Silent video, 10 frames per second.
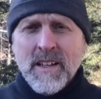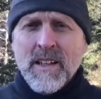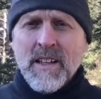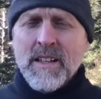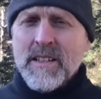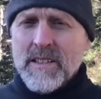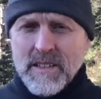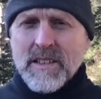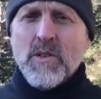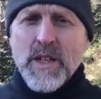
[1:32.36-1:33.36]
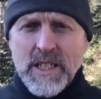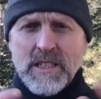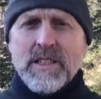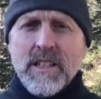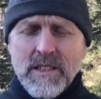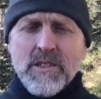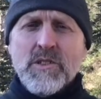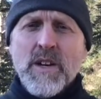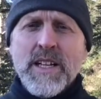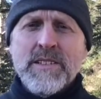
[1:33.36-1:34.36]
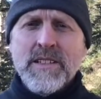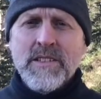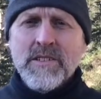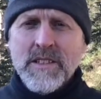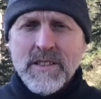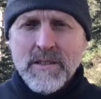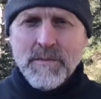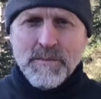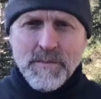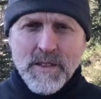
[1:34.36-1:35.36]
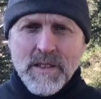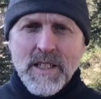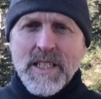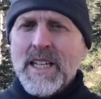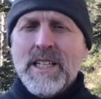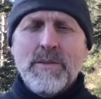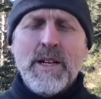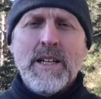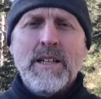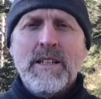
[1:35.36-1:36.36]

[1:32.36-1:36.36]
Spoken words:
and it's creating a distress in your system in any way,